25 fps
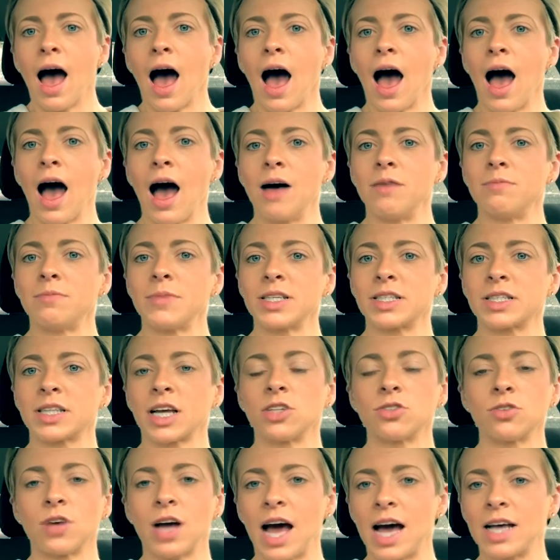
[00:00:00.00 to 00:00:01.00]
my
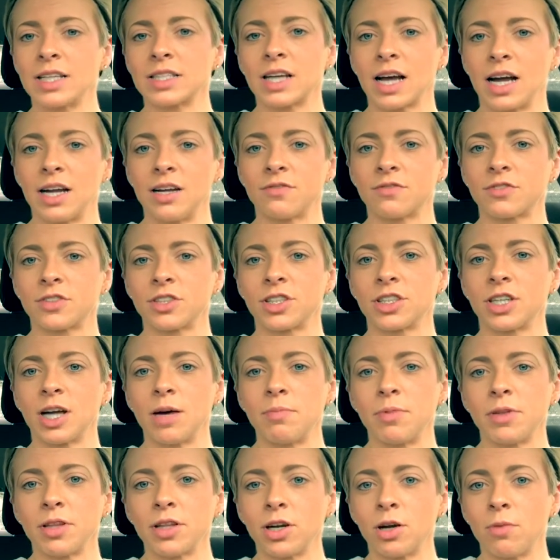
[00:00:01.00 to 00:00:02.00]
schedule has kind of cleared
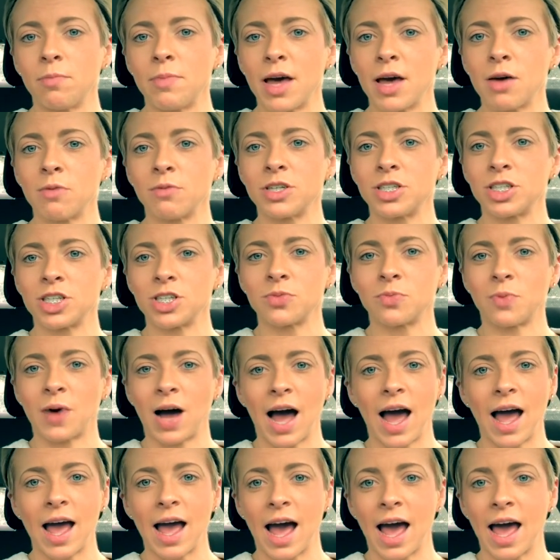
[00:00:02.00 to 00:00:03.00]
up a little bit, which is
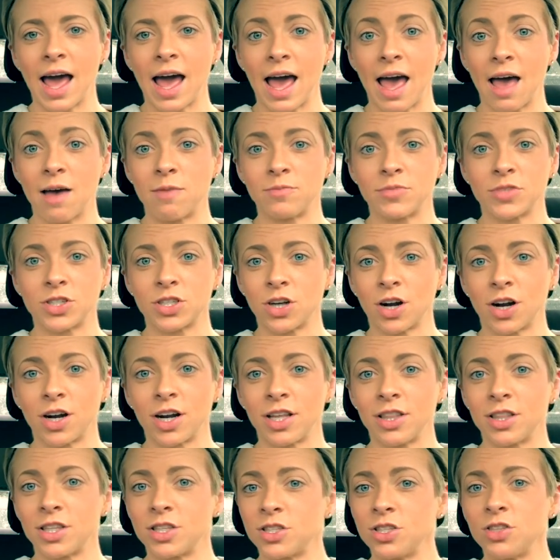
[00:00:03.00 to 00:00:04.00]
why I am
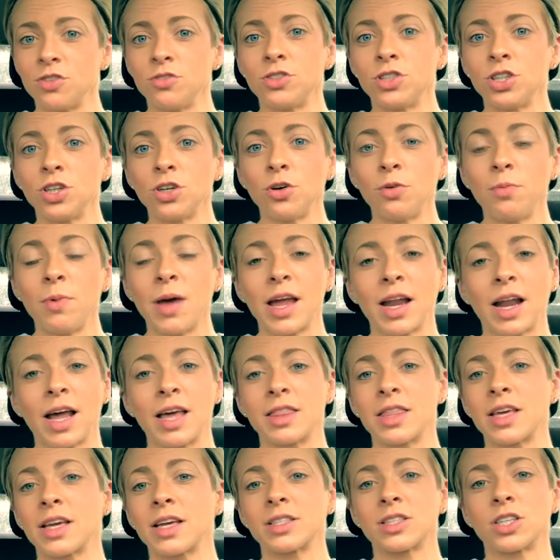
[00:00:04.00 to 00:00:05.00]
starting this YouTube. And
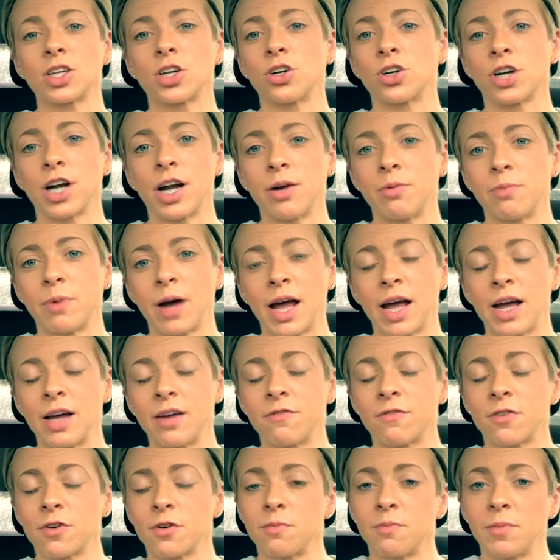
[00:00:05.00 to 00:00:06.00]
I think it's a great
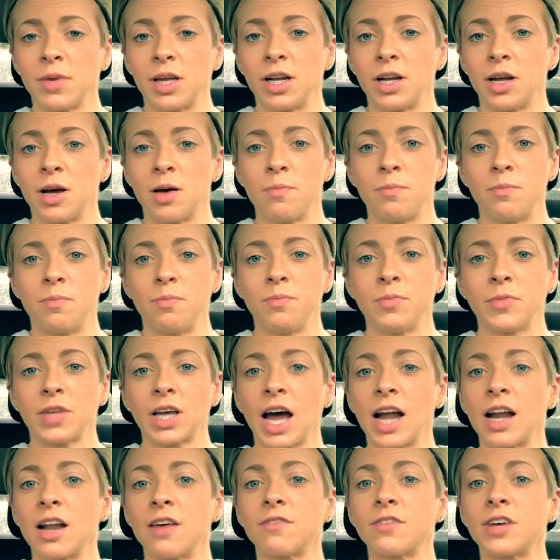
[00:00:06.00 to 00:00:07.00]
way for me to
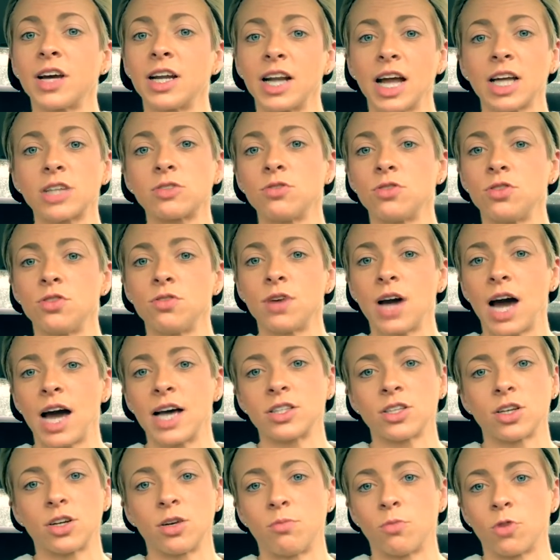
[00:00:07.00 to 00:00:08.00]
kind of connect with you
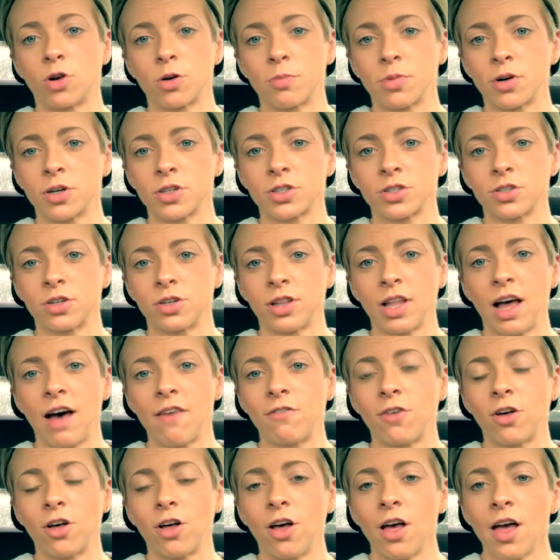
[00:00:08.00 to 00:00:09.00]
guys on a more personal
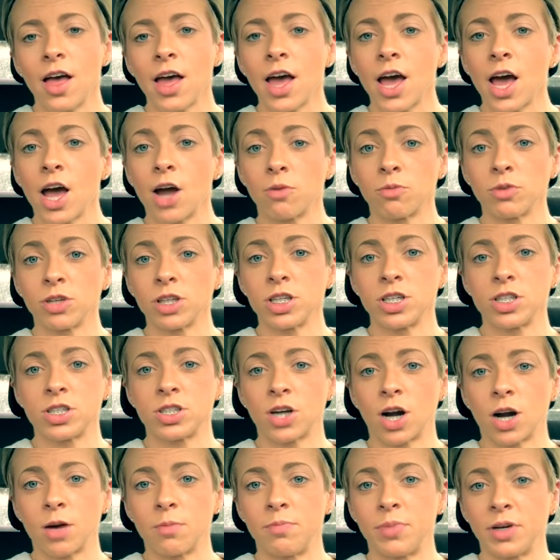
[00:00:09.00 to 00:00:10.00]
level and really
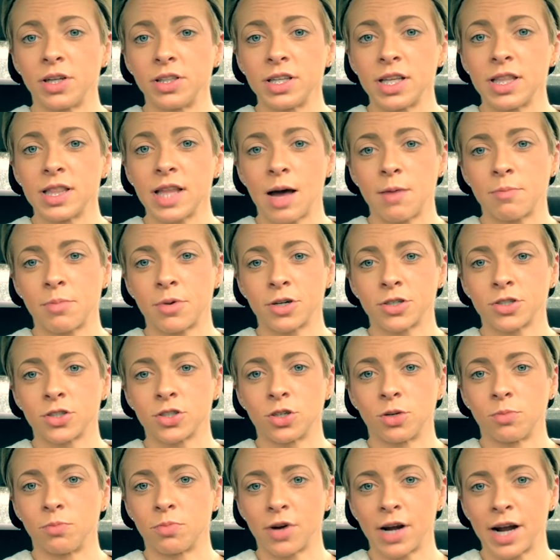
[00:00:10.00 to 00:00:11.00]
start building that
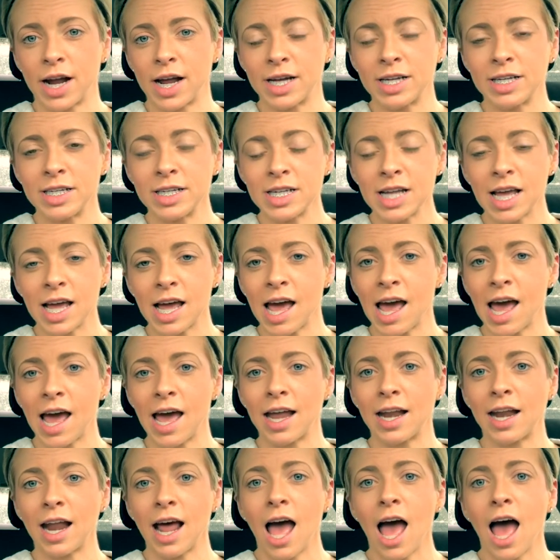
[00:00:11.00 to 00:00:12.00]
personal brand.
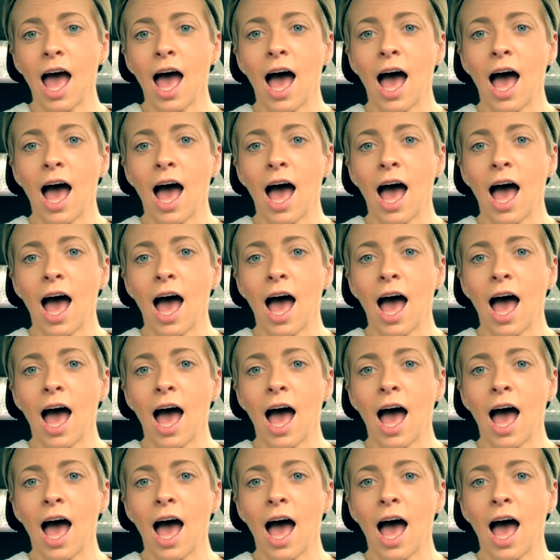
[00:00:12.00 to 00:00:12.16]
And